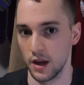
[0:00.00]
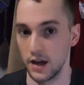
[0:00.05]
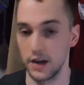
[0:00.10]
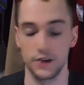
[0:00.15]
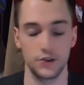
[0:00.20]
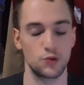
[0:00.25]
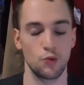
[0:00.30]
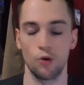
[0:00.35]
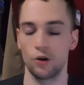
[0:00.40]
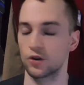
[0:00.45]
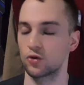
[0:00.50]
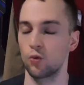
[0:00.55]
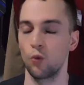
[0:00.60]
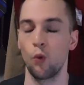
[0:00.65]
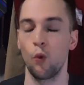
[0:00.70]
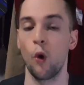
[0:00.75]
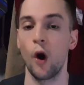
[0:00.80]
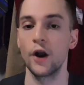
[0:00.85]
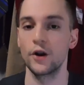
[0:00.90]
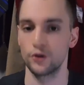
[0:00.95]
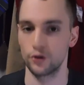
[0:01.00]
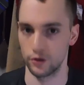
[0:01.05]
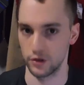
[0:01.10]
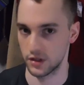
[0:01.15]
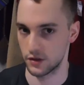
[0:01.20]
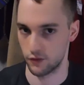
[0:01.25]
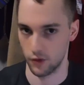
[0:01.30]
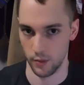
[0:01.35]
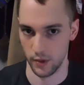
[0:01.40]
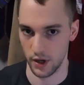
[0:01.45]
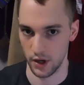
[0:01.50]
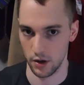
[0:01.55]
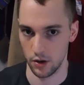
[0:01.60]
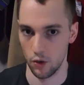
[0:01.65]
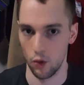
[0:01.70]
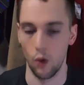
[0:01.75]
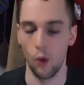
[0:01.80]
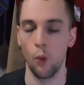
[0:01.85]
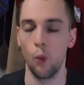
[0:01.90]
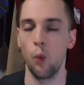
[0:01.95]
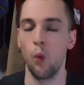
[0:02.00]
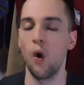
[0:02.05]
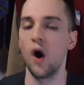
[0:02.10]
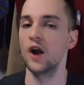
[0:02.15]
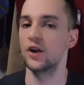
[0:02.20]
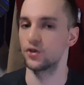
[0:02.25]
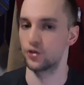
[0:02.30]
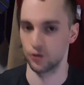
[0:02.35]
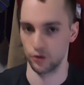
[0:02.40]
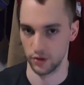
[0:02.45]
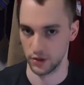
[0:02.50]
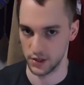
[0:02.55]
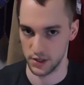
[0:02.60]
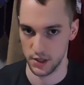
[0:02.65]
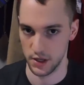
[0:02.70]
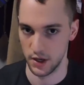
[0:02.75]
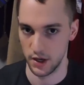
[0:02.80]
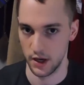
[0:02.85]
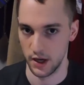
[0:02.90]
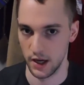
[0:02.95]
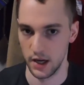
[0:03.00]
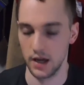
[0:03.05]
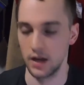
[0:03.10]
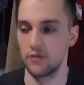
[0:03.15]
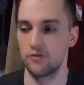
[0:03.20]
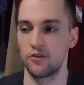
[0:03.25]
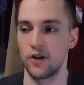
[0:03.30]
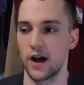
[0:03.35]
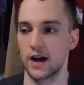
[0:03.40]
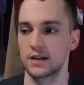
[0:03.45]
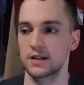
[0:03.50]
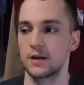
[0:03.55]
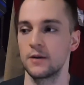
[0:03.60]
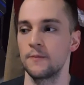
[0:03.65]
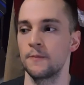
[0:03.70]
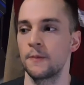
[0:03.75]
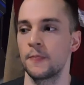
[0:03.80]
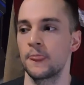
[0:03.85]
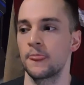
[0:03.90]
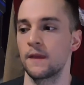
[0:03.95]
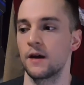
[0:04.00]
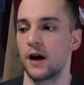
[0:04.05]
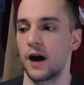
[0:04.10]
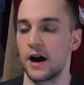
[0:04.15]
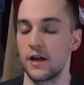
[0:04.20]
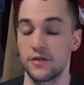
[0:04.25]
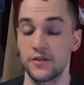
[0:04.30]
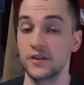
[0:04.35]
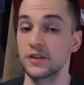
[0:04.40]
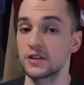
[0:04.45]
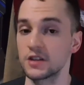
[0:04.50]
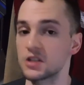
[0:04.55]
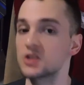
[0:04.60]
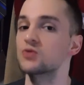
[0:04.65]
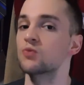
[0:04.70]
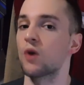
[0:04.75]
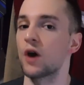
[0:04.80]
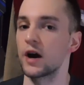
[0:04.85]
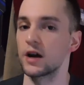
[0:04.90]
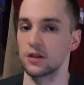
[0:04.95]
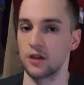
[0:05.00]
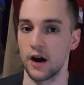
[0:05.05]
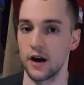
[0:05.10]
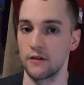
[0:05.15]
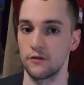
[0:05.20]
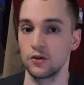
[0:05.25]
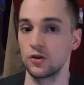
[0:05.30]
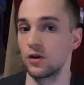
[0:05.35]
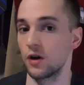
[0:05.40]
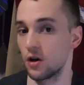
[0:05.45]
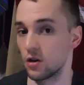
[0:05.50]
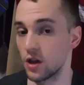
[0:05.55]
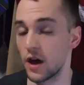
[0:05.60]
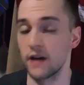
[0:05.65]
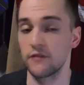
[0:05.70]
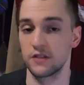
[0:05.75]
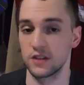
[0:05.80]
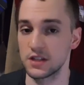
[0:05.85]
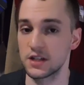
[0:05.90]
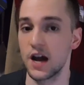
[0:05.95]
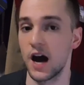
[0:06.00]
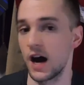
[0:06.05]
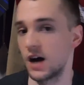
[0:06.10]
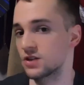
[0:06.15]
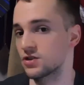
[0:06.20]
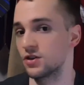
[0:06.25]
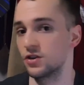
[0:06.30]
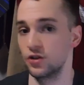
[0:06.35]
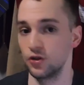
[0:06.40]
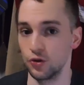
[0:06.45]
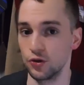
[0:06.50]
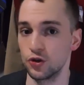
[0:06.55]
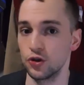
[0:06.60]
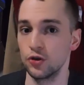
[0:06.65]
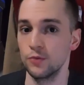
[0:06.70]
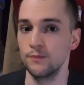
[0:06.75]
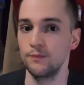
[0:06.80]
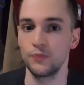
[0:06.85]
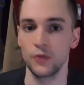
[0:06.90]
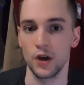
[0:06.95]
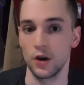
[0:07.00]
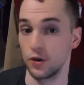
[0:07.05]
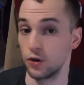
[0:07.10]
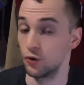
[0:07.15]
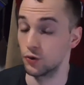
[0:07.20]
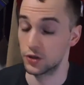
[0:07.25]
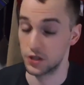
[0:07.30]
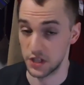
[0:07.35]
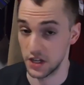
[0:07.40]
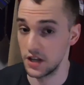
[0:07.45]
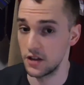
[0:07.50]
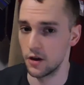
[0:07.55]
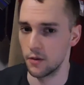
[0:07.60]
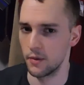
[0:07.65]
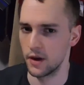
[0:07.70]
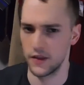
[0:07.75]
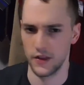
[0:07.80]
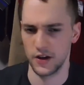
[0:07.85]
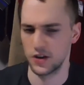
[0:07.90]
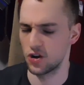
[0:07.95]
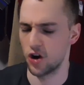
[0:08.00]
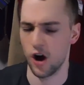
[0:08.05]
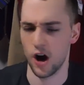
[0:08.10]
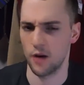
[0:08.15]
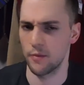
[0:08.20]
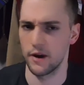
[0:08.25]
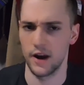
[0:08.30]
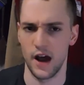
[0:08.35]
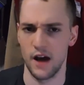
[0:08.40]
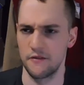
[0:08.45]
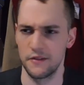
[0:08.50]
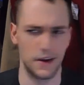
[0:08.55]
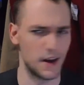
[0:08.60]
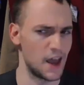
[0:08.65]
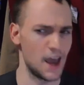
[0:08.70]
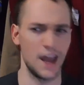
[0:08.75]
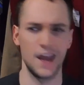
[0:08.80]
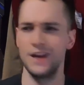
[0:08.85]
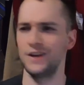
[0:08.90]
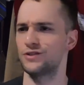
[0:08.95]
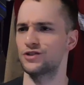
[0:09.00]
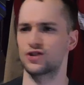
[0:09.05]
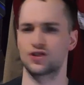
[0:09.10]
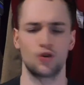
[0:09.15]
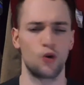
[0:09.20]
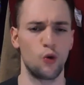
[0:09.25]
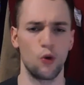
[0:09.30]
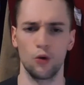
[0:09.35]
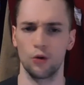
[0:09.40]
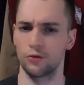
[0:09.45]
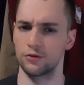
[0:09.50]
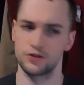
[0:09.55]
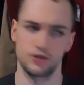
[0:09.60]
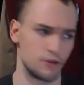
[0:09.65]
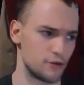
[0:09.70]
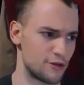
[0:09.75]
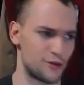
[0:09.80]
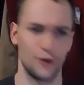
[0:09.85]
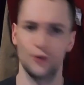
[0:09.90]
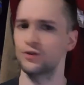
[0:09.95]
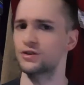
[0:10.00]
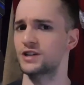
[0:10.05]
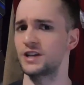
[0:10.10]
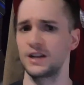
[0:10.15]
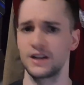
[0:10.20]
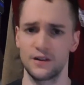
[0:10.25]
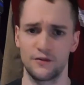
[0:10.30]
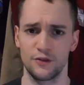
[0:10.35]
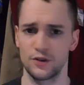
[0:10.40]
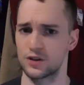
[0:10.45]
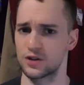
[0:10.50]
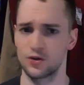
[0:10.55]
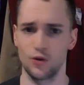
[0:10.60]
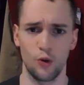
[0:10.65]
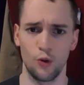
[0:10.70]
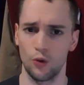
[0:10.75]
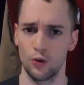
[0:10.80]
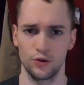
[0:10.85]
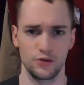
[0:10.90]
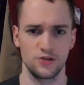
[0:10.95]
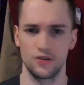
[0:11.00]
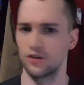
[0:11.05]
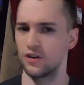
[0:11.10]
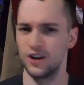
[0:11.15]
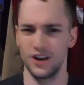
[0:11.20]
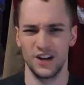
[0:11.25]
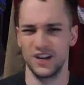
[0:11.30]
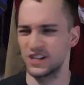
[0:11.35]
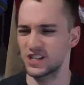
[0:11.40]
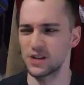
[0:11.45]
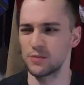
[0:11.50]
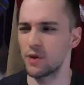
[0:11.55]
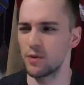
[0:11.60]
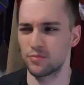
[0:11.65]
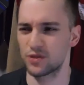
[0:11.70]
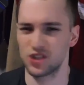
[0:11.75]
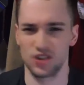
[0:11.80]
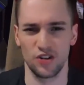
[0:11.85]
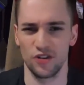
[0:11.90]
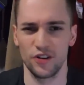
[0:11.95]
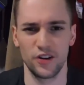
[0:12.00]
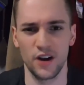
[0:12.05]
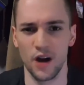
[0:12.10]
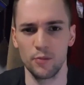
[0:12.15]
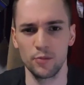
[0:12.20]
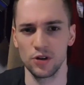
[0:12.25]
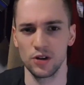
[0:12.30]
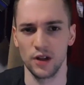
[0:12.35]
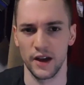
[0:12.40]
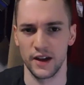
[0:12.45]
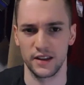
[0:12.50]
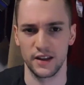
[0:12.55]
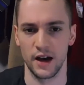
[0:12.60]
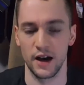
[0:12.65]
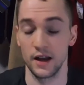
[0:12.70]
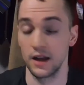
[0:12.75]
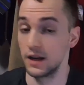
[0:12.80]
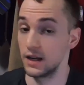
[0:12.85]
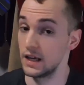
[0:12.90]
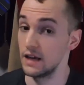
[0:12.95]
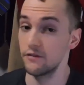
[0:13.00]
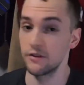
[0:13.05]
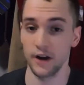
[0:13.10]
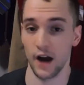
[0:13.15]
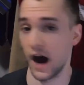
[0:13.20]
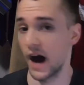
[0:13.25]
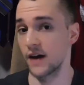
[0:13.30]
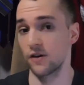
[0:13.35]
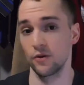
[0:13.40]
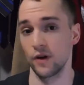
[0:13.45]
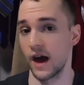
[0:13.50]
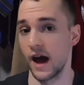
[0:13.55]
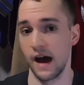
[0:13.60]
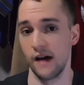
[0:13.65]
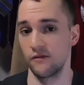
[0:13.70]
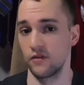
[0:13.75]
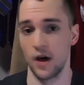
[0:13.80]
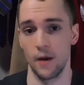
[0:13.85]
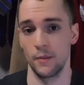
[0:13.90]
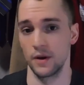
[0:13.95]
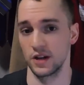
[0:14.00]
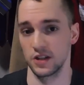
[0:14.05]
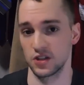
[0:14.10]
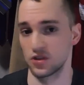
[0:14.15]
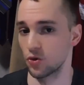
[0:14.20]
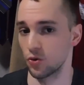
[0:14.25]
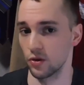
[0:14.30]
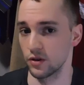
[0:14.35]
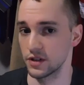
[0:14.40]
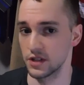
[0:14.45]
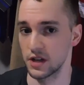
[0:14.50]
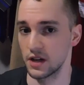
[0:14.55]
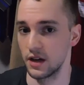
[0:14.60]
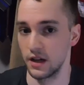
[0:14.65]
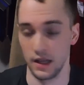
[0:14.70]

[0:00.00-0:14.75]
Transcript: It has worked wonders for me. Wonders. In fact, I think this is why a lot of these guys on YouTube, you see them and they talk about having 8 stores or 13 different stores or some absurd number like that. And even I don't have that many stores.